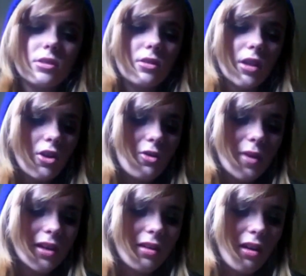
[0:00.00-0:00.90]
They're like, oh
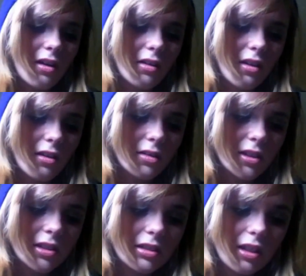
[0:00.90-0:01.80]
my god,
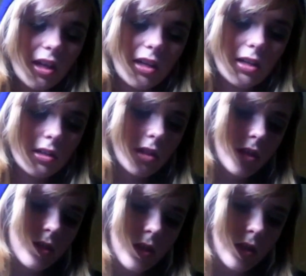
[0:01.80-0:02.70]
Ollie Sykes,
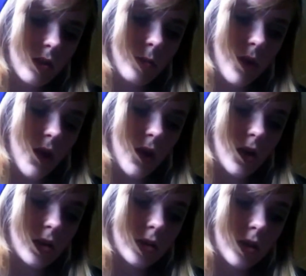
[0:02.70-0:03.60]
he's like the
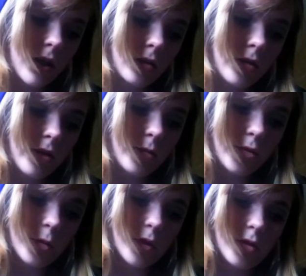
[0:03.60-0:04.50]
best. I love
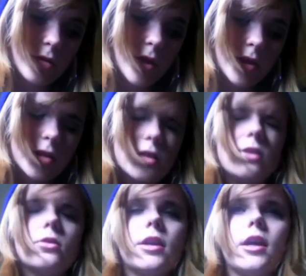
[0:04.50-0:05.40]
Bring Me the Horizon.
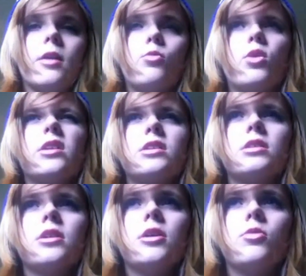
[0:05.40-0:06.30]
Okay,
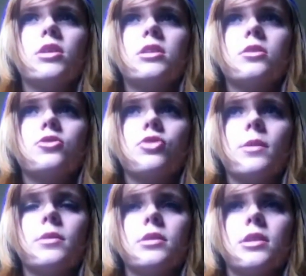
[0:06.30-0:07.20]
what's their
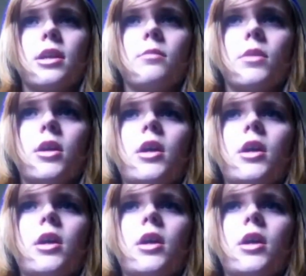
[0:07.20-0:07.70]
drummer's name?